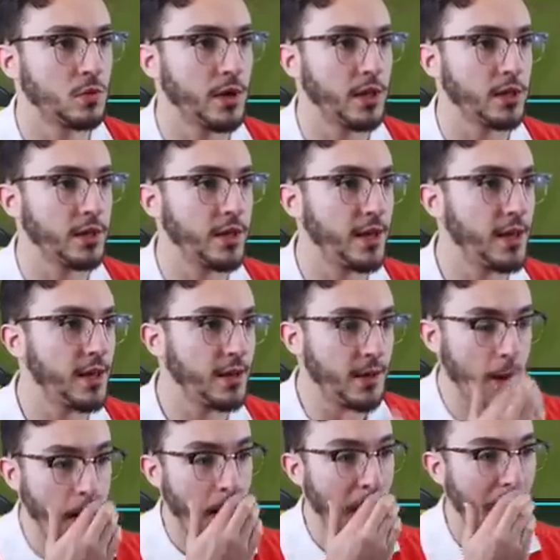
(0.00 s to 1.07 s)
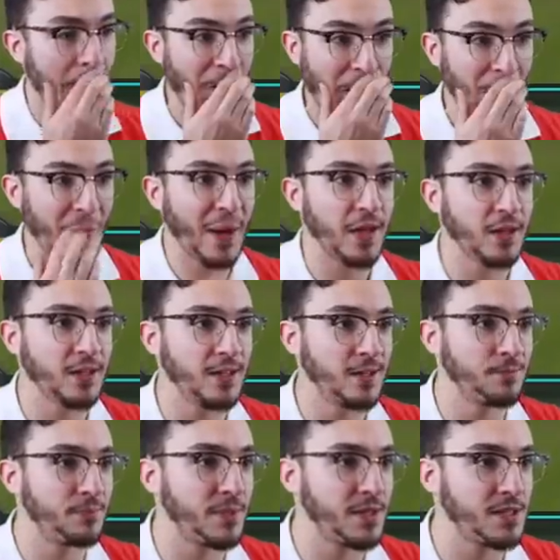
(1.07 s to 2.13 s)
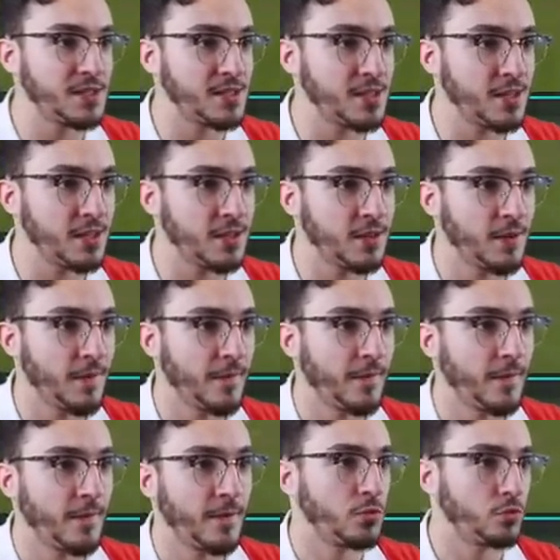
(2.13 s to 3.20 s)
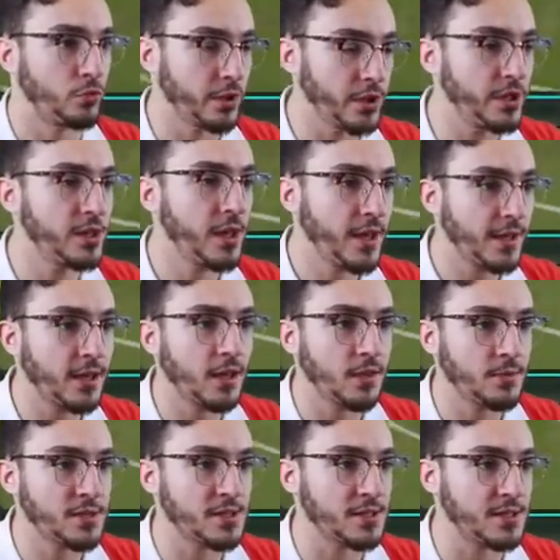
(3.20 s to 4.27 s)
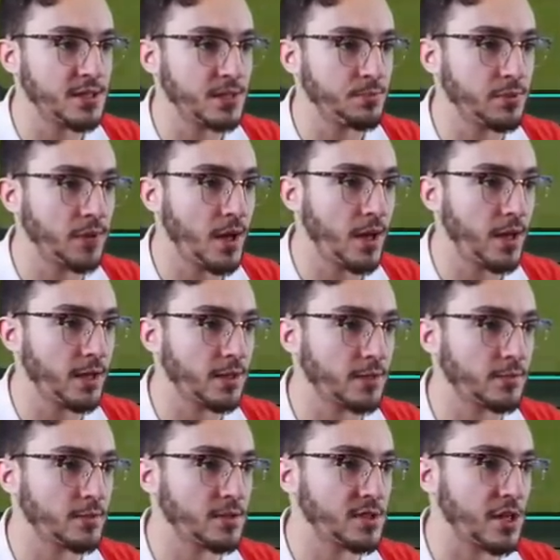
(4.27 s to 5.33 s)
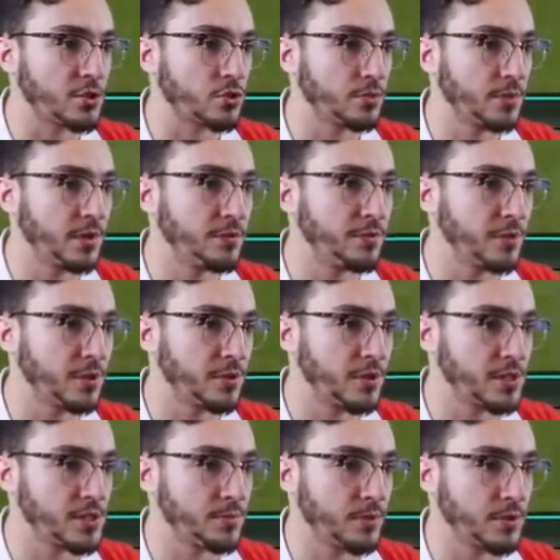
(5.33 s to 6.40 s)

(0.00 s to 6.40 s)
Well in. Well in, Pizzi. Really liking him as a deep-lying central midfielder as